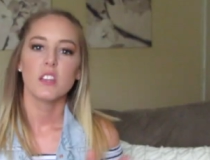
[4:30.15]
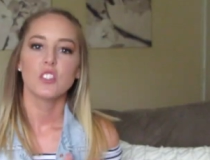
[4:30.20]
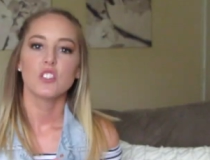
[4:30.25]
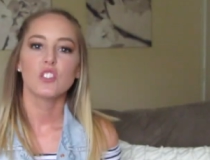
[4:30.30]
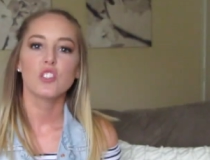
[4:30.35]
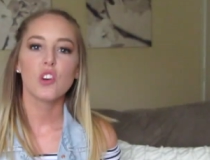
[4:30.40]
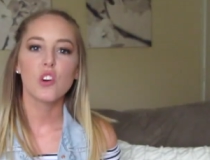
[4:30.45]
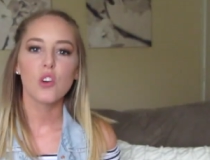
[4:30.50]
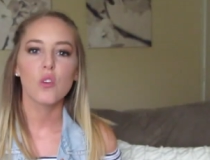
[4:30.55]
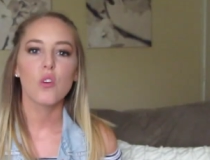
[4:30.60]

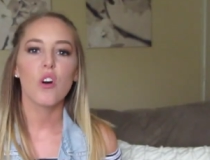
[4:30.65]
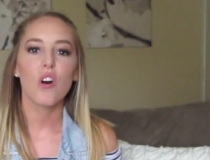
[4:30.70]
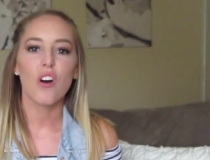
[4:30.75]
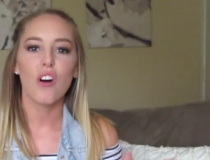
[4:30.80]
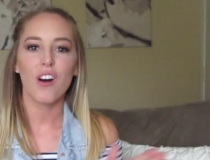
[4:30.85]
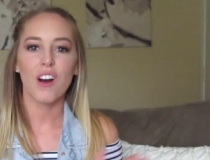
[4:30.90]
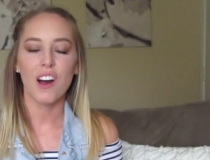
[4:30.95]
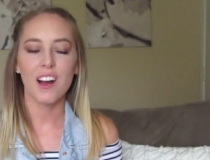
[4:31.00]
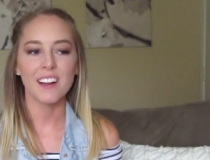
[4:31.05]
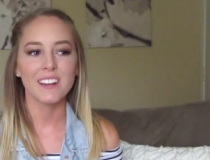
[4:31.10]
So
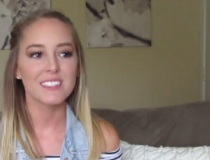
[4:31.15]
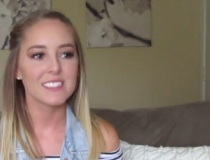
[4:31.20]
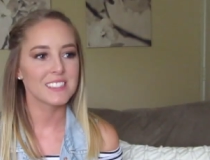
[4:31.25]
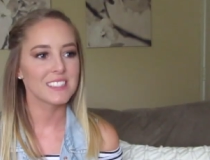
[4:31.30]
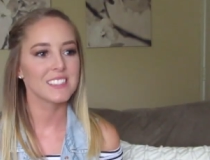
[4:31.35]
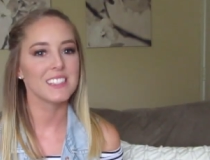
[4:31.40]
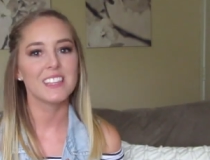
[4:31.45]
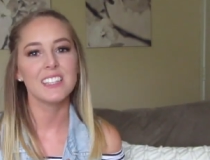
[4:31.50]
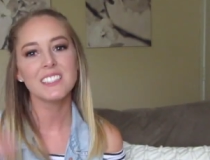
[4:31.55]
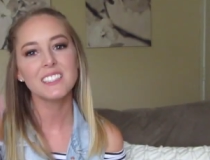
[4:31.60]

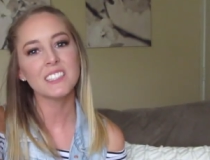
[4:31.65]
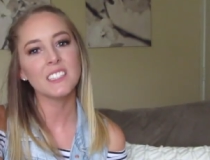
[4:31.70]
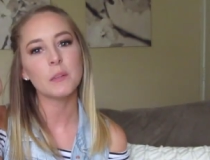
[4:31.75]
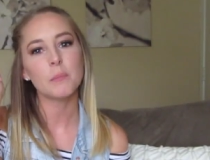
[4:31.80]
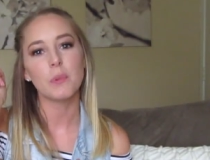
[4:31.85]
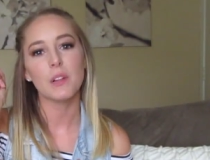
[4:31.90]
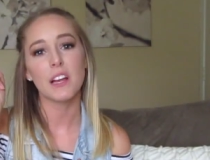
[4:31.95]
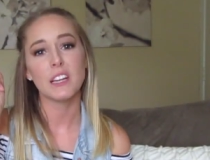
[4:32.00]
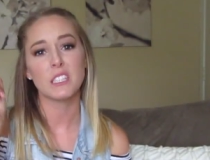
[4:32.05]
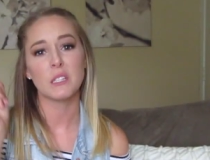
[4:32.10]
honestly, this can
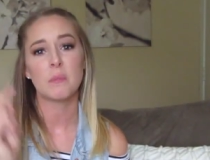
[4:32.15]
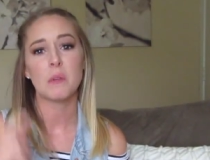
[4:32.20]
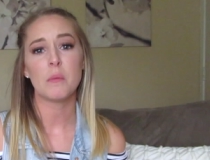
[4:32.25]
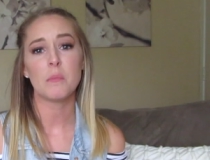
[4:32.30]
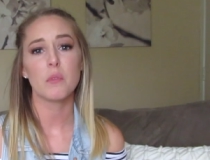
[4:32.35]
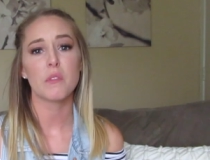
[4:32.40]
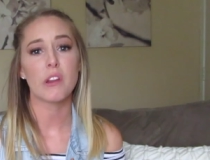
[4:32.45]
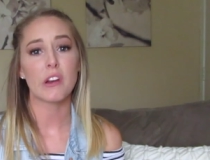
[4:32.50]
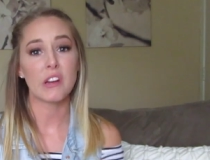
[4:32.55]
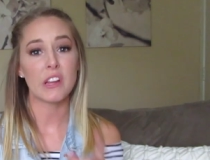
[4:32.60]
apply to
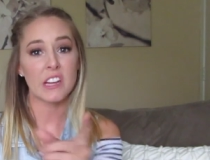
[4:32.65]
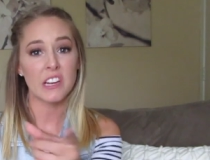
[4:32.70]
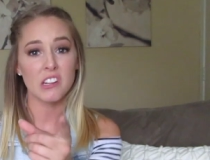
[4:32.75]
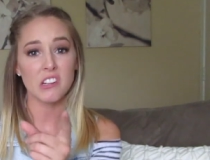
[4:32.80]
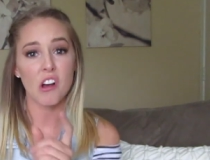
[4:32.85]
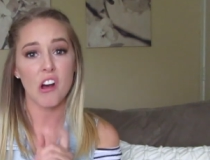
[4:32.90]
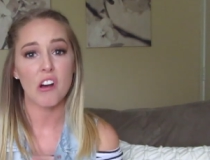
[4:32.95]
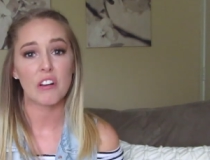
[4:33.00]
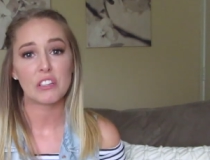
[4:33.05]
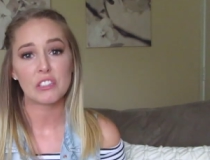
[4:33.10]
people that are in
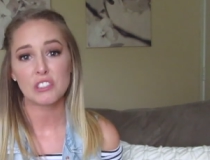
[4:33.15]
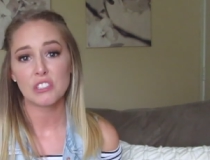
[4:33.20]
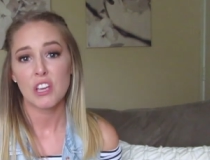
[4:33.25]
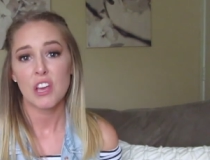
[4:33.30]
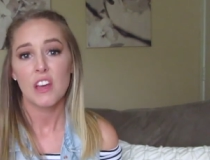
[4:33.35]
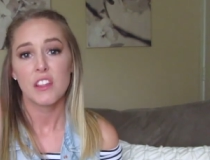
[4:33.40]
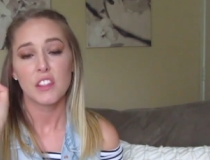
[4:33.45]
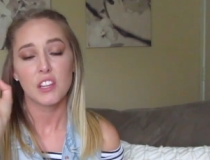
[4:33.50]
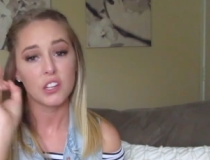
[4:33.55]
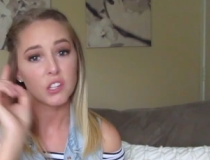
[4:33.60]
college,
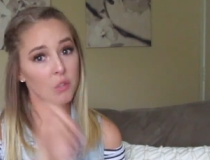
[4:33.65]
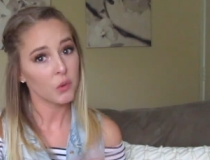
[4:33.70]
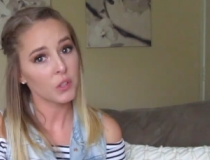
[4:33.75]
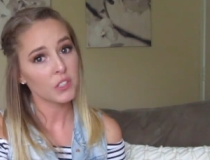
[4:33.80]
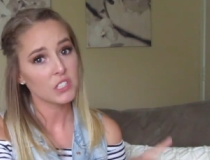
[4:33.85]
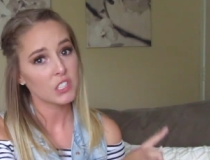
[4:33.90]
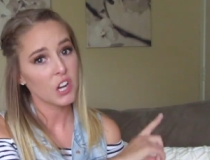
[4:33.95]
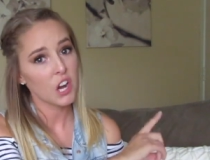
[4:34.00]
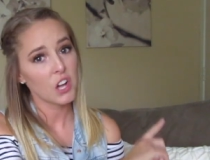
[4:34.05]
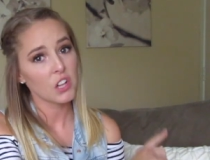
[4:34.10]
that are
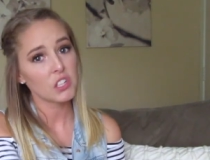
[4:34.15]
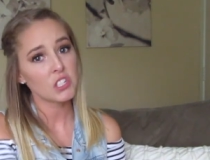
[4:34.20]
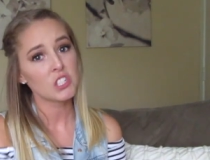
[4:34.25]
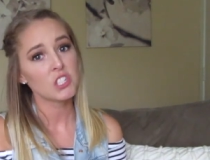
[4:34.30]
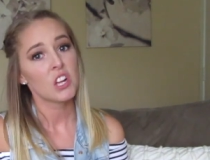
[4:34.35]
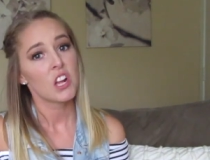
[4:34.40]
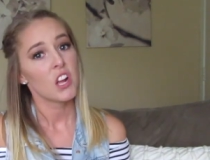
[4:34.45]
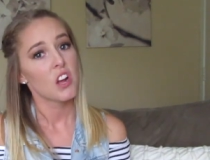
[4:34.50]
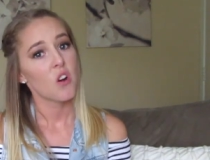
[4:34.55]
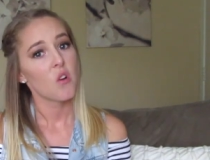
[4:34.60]
going to
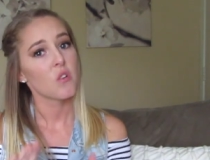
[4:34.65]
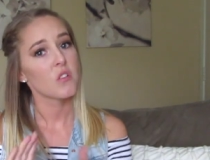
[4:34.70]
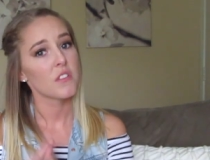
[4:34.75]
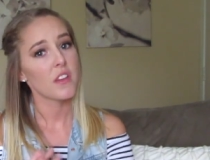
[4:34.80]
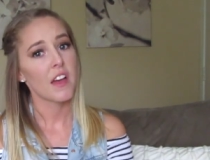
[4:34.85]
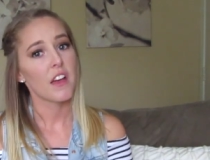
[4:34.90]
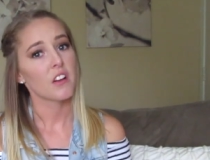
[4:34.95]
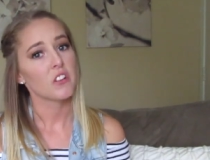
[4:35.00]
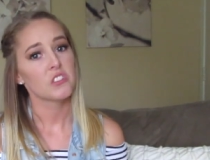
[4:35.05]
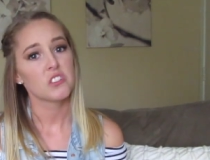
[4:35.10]
college, or
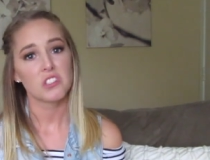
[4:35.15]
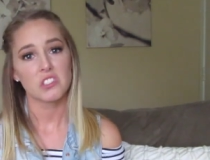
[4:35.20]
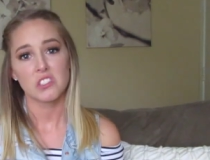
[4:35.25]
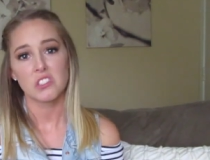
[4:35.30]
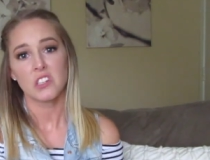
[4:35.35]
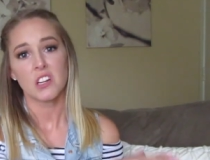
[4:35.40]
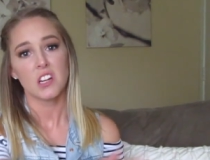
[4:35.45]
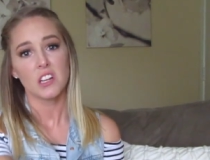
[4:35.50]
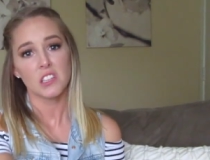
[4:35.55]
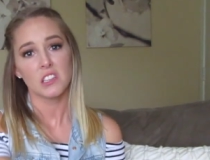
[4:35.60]
that are
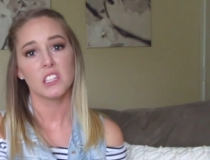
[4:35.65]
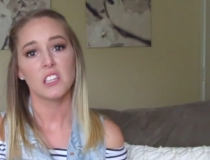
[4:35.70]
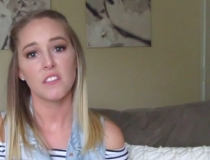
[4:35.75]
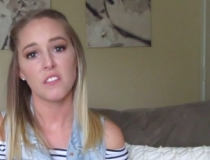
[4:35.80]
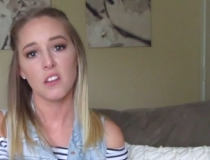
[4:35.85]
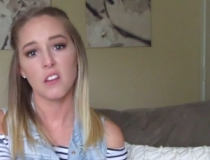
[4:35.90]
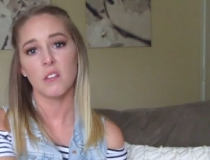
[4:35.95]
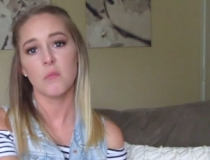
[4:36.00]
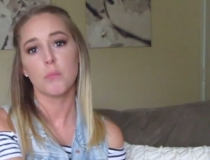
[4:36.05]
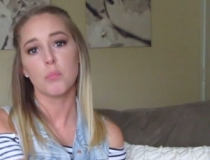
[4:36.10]
just
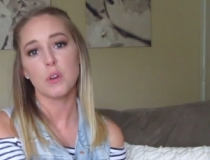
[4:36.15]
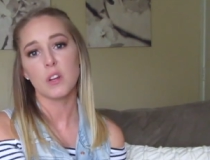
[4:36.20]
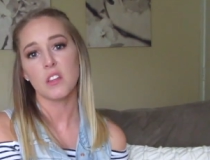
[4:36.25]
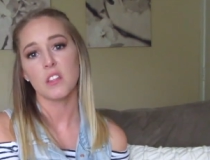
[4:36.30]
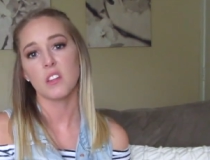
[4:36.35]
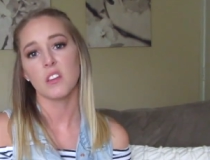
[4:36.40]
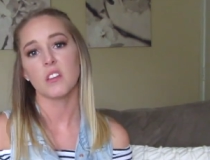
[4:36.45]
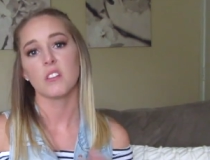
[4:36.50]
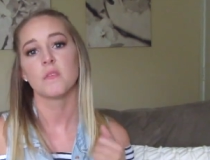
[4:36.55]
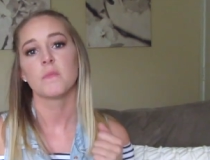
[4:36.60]
living,
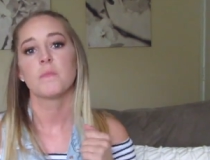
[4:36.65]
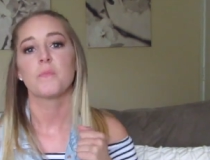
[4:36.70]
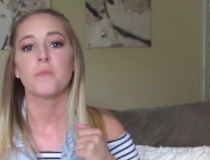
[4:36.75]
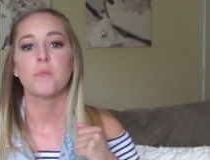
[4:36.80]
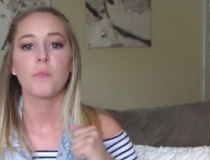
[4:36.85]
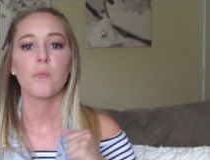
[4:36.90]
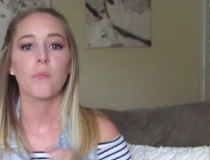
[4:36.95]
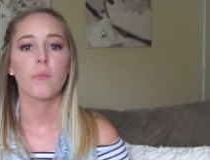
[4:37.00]
breathing,